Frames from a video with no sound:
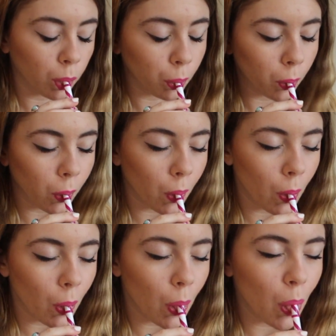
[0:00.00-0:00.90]
get over how
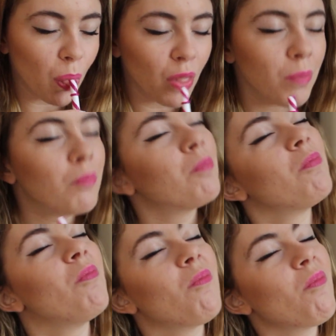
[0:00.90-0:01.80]
absolutely
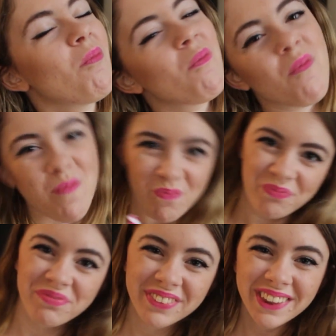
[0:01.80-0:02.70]
gorgeous this
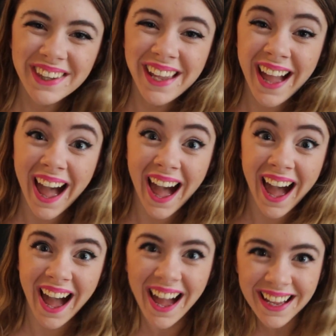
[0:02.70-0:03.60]
looks. I just
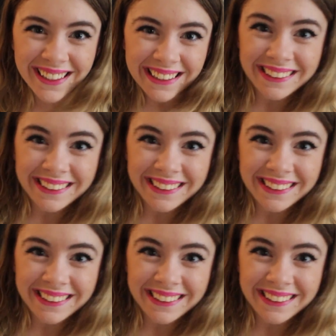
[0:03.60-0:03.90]
think that it's